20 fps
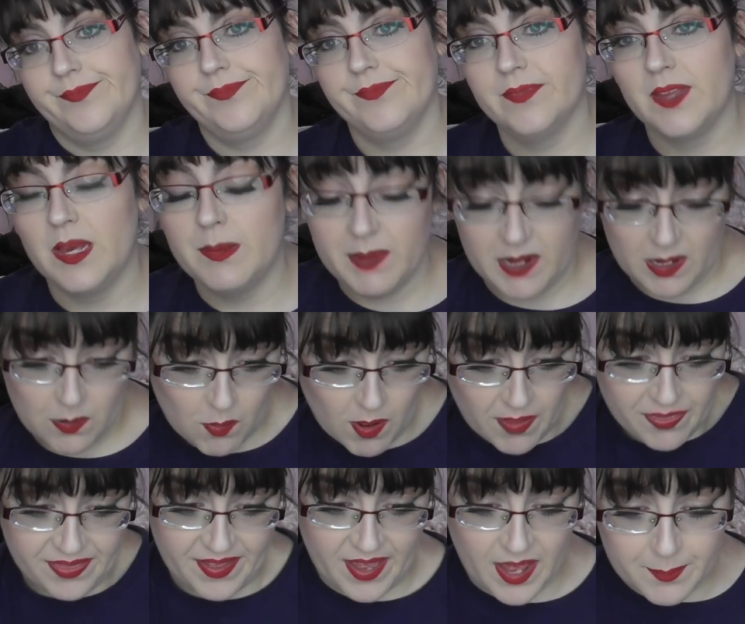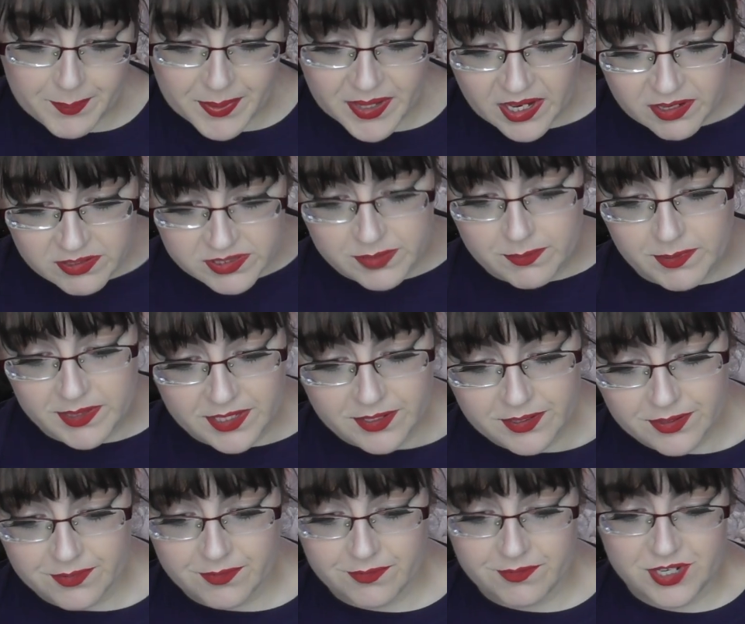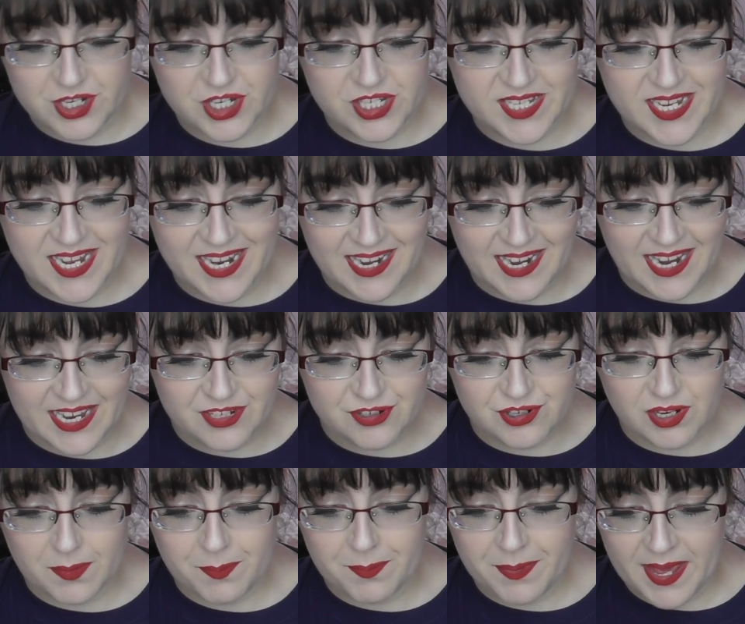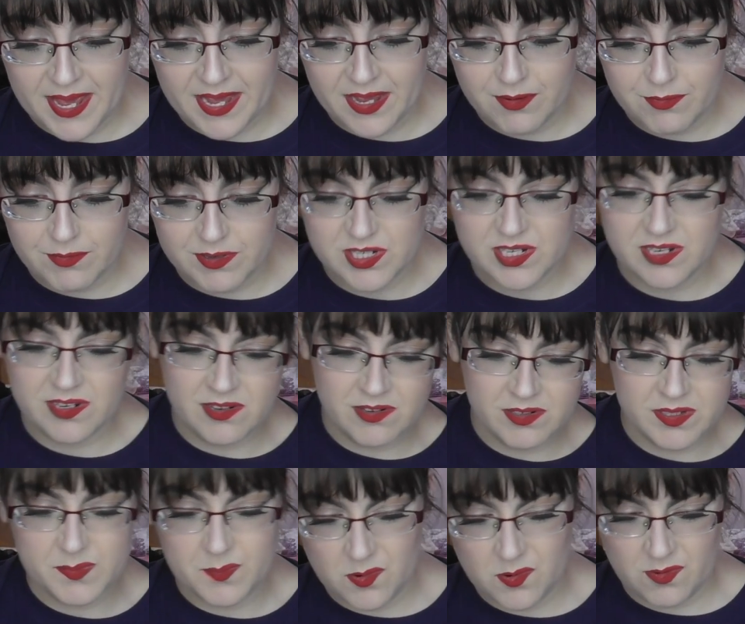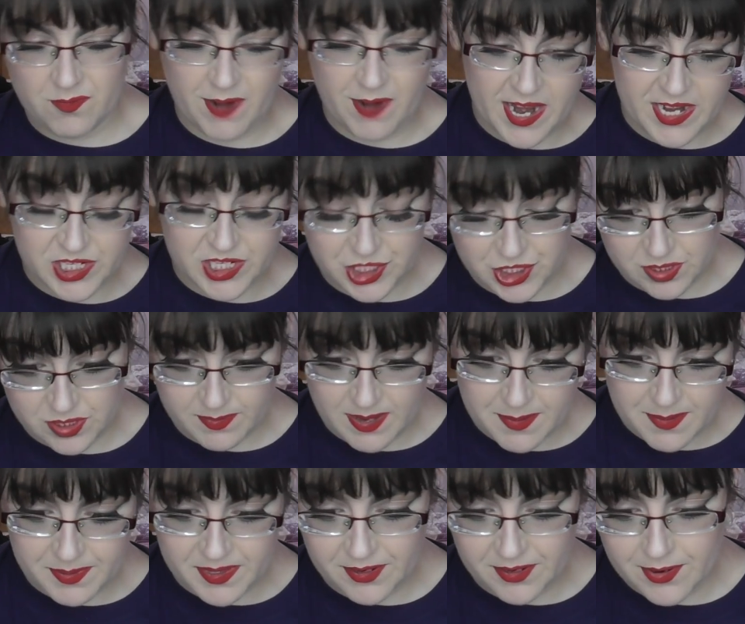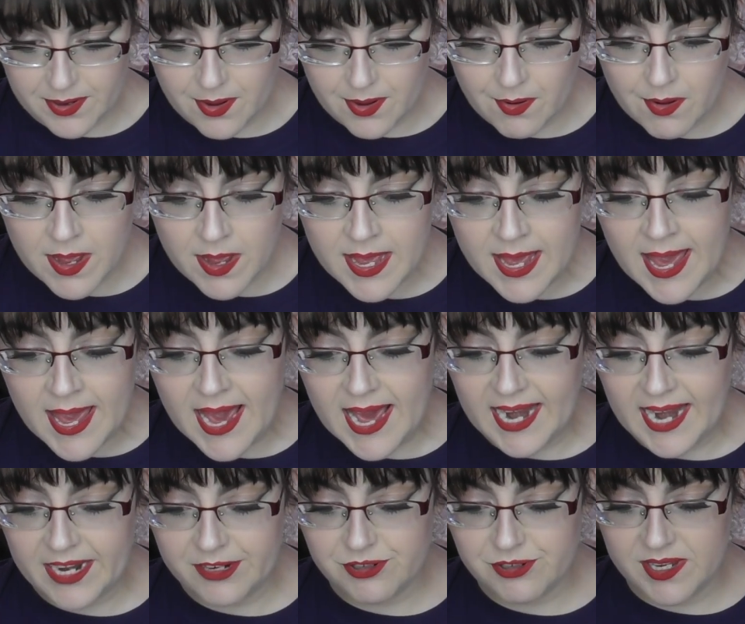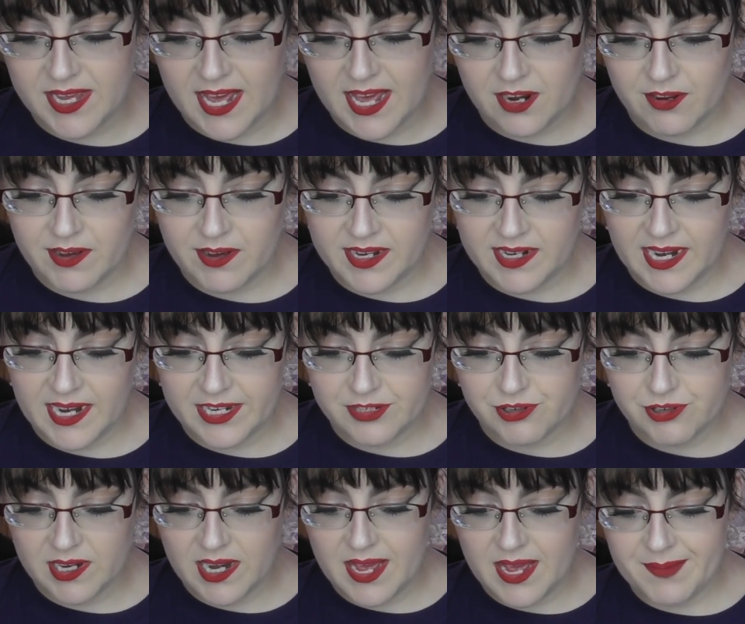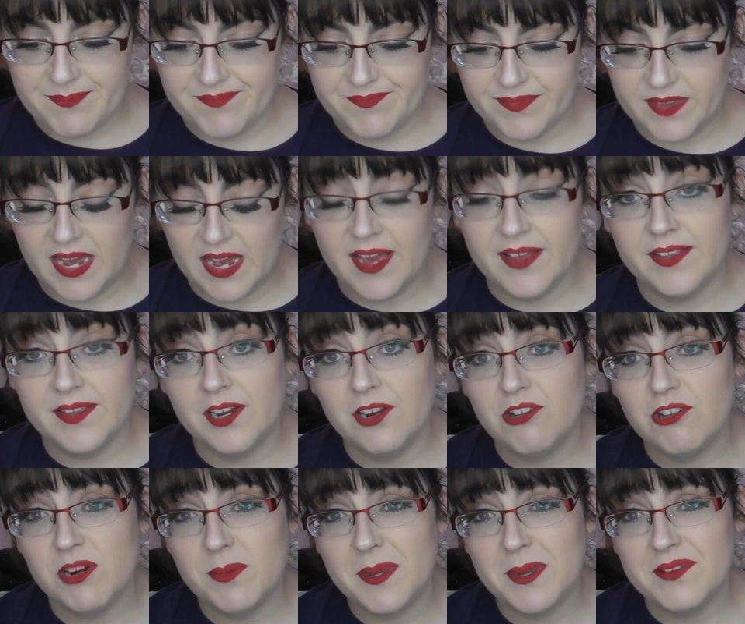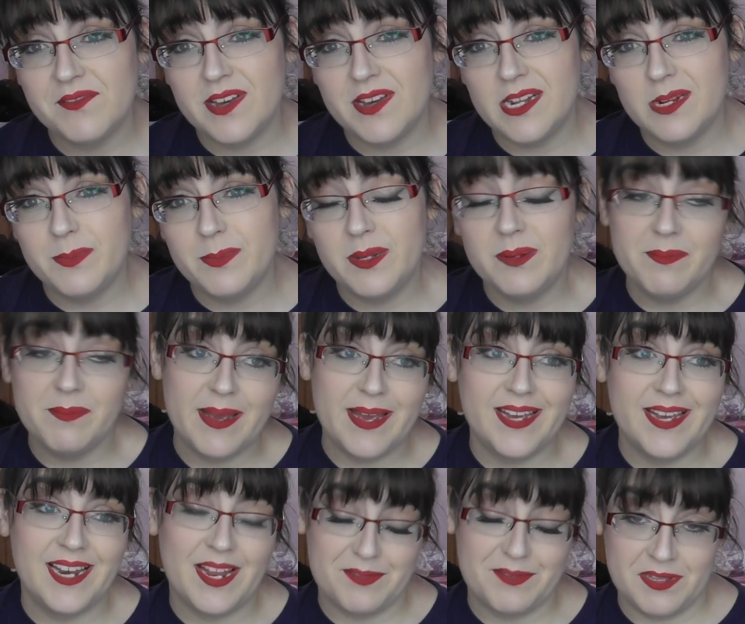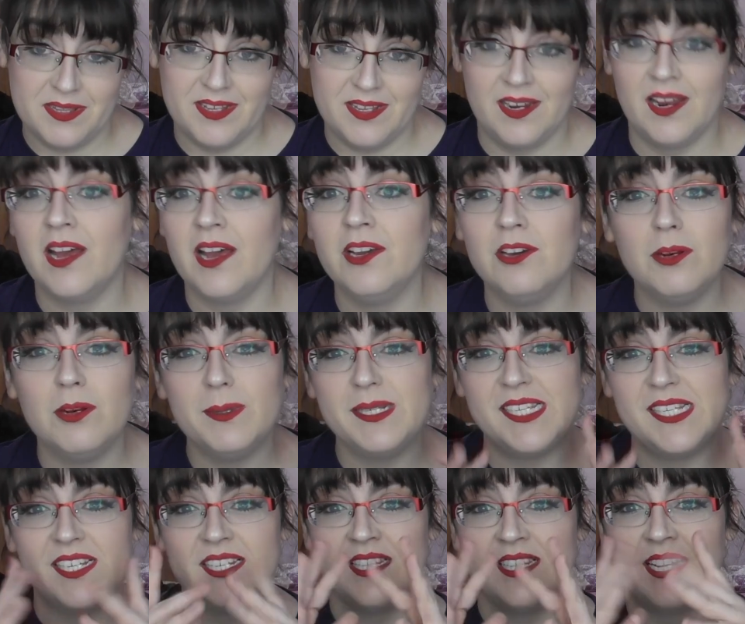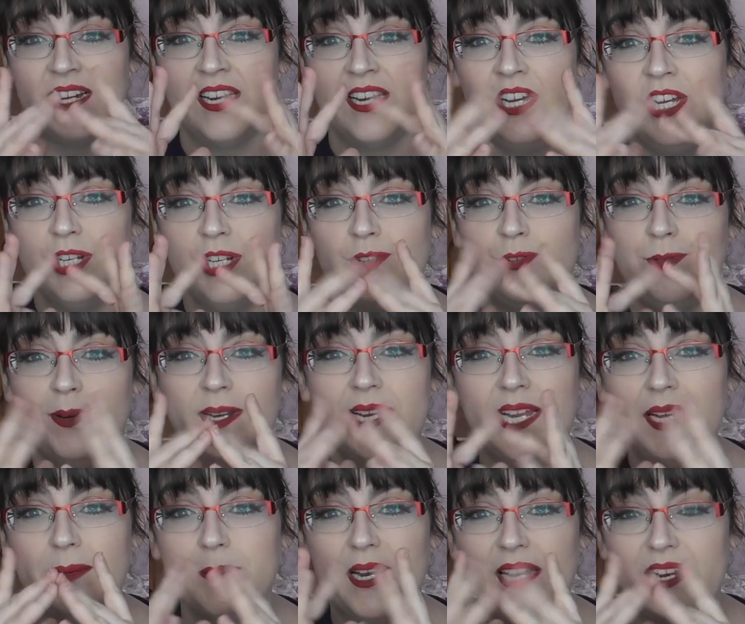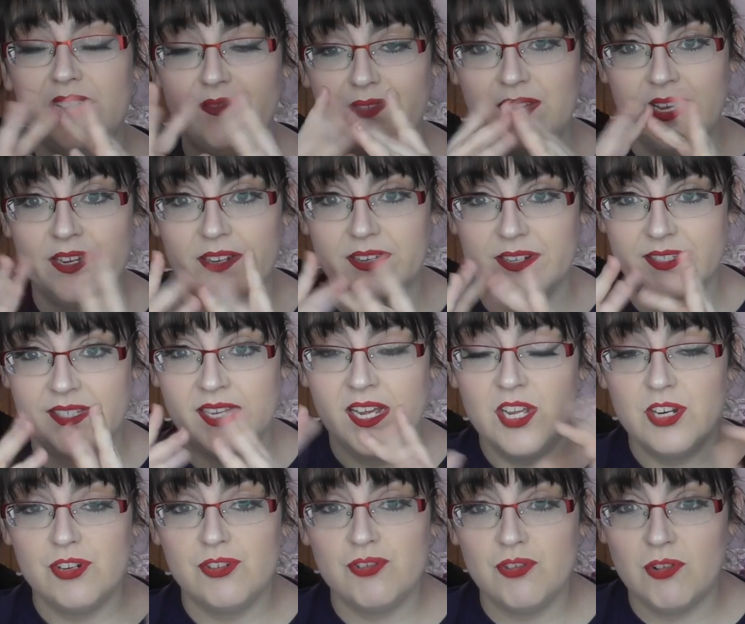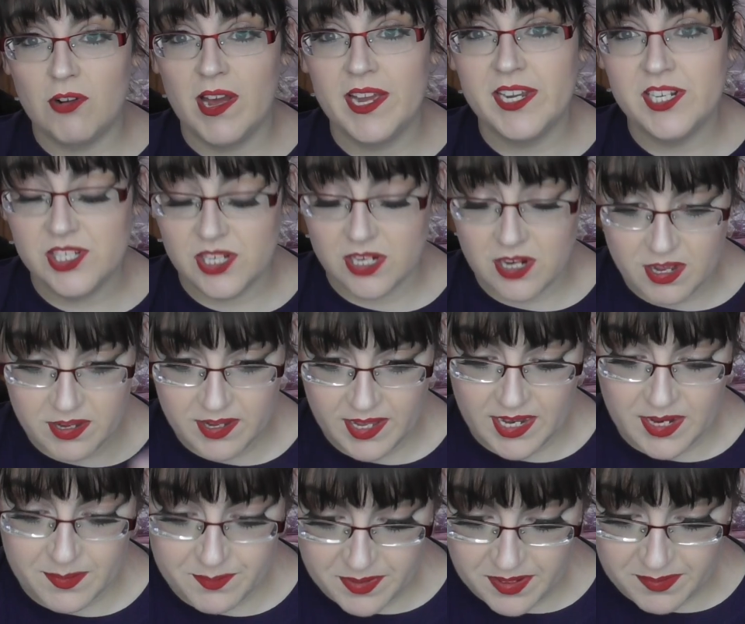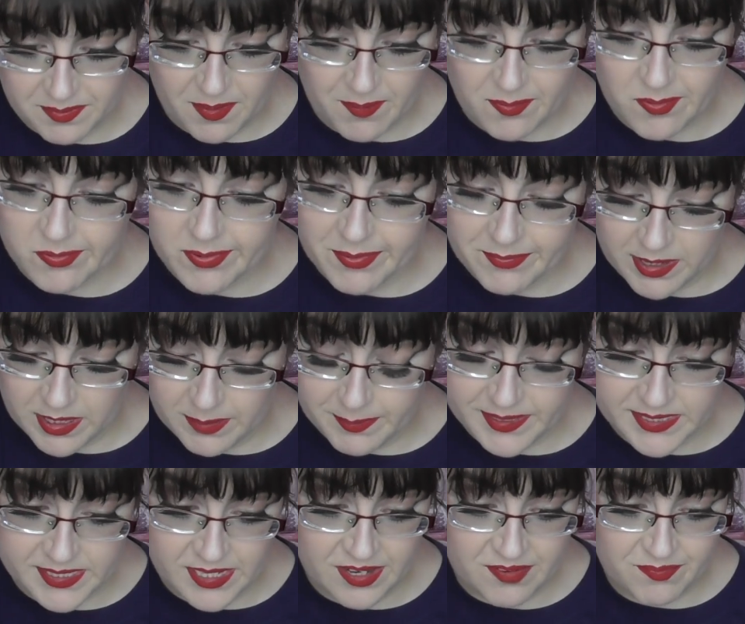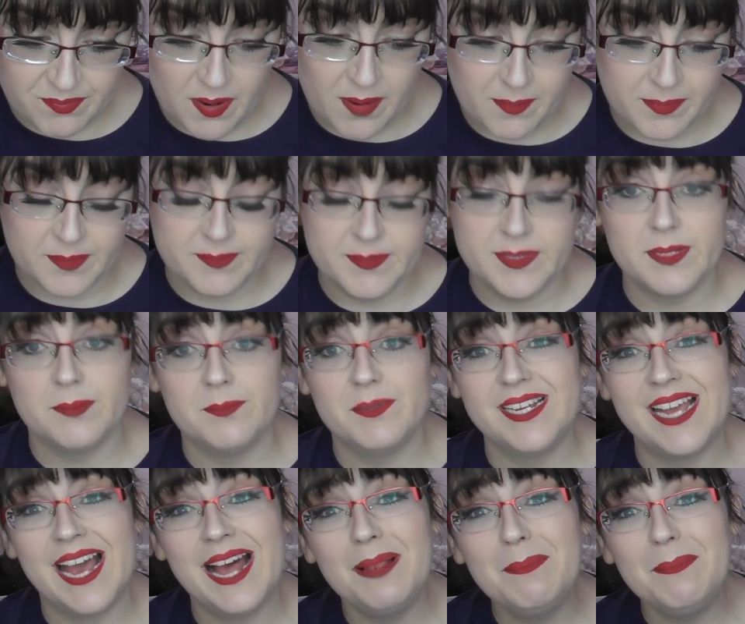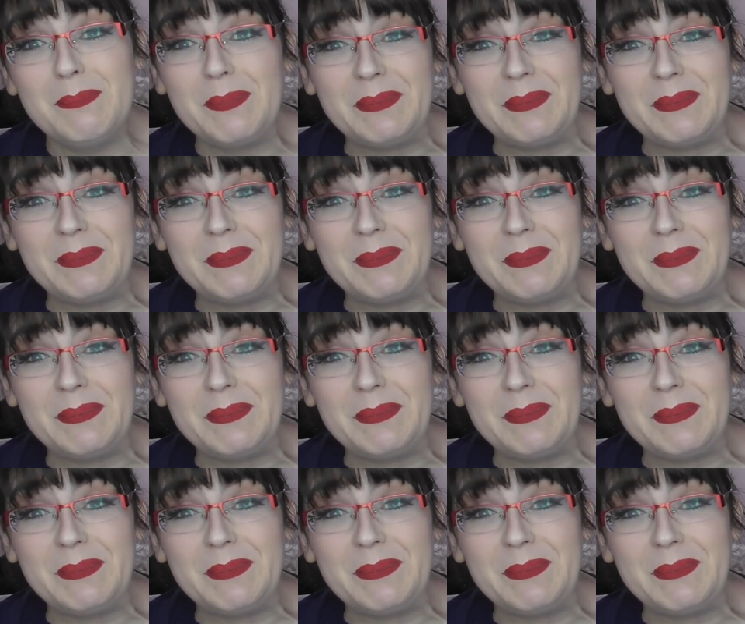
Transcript: I mean, I want that, but I also want the other one, which is an electric pink, which looks more reddish to me, but there you go. Electric yellow and electric lime. And they're going to be available May 11th. And I'm going to be sitting there twiddling my little fingers, trying to not get it, but I probably will because I have problems. Somebody help.